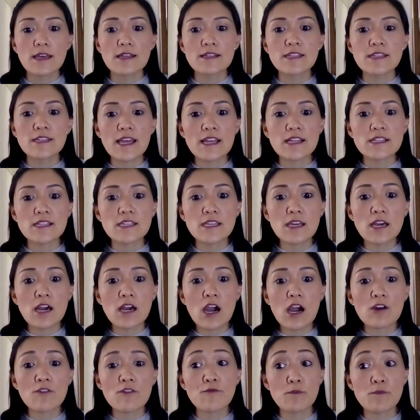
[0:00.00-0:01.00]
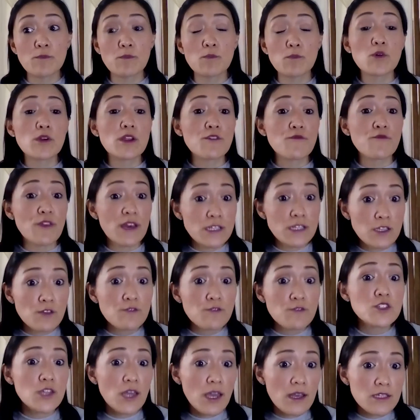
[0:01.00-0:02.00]
The idea of more
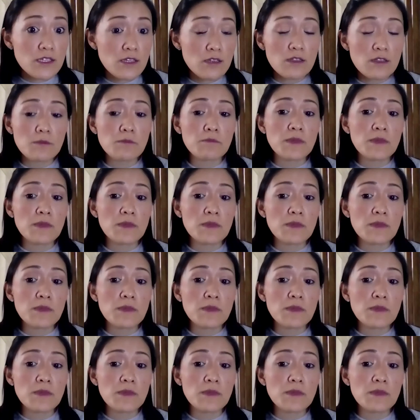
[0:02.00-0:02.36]
effective checks on the